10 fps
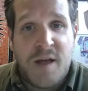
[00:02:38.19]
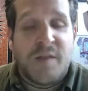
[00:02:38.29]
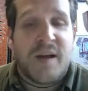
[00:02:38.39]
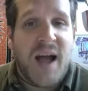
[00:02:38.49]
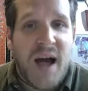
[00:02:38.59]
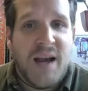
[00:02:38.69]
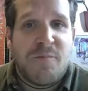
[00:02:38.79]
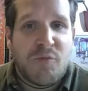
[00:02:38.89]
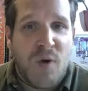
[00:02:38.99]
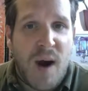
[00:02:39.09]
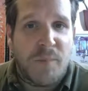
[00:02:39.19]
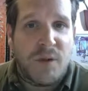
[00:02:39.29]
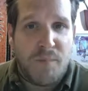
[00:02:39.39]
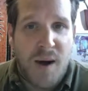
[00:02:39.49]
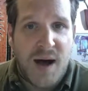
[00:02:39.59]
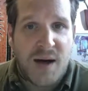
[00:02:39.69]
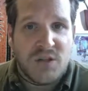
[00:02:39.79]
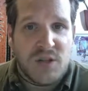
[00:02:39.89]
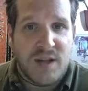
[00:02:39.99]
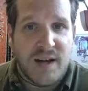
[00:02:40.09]
the kind of properly
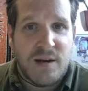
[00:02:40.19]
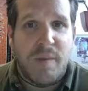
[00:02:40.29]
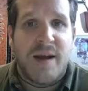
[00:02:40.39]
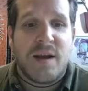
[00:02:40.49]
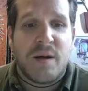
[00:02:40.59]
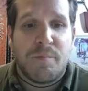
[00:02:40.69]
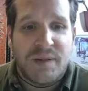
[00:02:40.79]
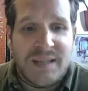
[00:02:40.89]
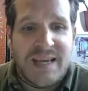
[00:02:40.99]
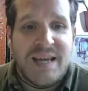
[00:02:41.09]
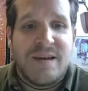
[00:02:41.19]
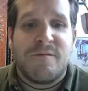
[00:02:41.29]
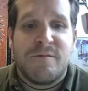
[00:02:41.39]
postulated by a complete